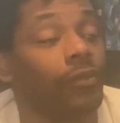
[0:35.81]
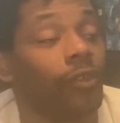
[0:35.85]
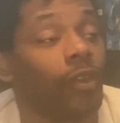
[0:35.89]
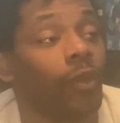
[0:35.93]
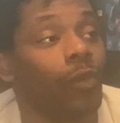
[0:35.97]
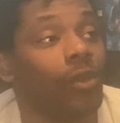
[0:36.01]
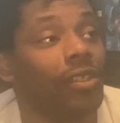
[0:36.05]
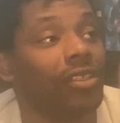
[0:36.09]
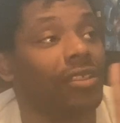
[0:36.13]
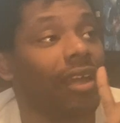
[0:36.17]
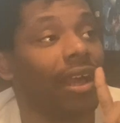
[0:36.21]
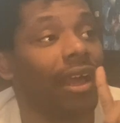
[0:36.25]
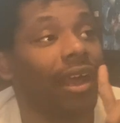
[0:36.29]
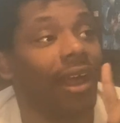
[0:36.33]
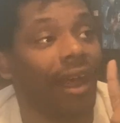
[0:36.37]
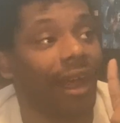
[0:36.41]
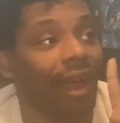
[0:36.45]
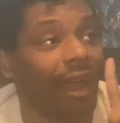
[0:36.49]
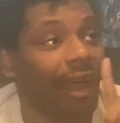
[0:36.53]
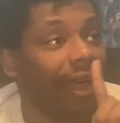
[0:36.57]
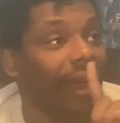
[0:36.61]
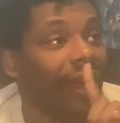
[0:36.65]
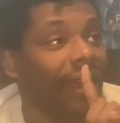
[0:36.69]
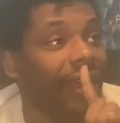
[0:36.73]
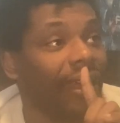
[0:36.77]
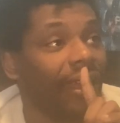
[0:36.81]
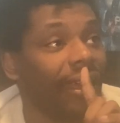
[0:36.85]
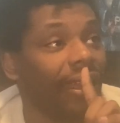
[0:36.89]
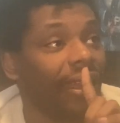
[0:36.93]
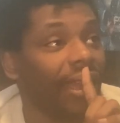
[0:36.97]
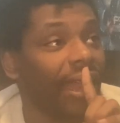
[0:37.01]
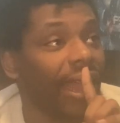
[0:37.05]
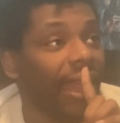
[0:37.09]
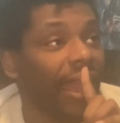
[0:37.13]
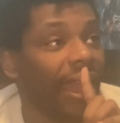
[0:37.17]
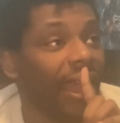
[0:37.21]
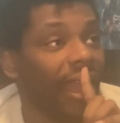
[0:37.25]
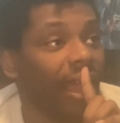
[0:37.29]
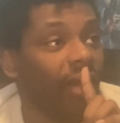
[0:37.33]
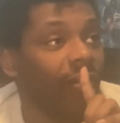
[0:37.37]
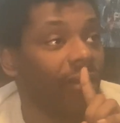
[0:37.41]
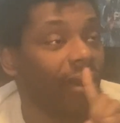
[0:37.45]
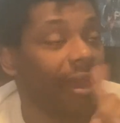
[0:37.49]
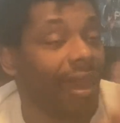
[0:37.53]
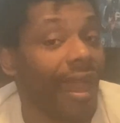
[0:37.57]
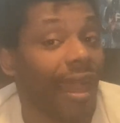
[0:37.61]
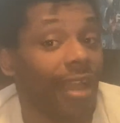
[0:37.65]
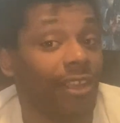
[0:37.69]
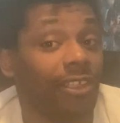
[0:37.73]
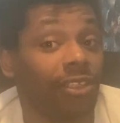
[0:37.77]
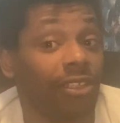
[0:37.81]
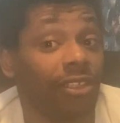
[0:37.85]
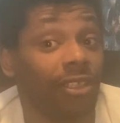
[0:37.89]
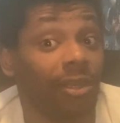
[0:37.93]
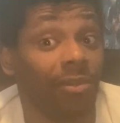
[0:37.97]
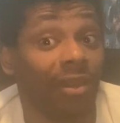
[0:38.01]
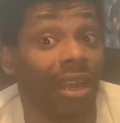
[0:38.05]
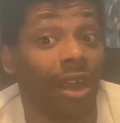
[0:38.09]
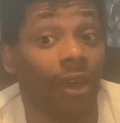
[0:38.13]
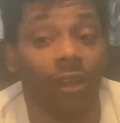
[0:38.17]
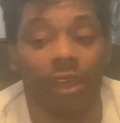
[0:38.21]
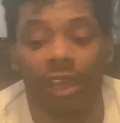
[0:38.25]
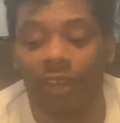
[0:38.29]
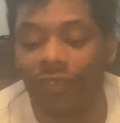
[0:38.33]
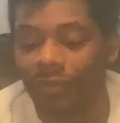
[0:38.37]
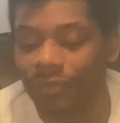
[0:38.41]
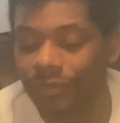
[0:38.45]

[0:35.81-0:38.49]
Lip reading: which I am actually proud of.